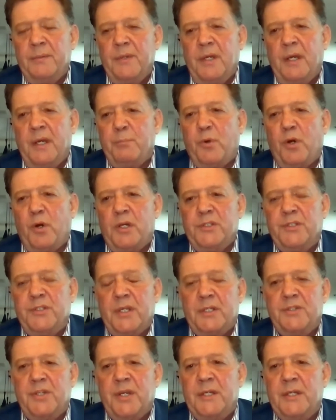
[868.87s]
project
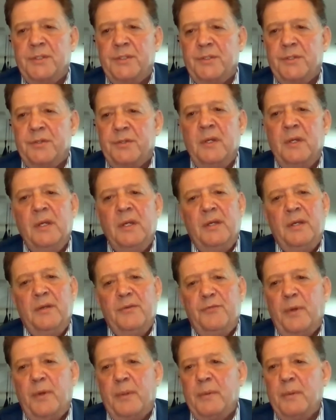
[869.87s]
changer from
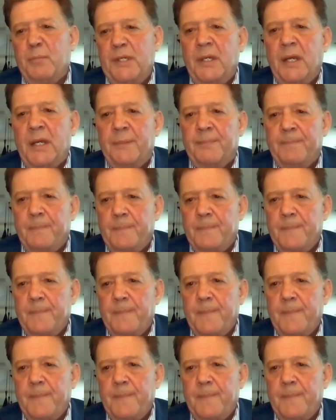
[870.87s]
the PEA.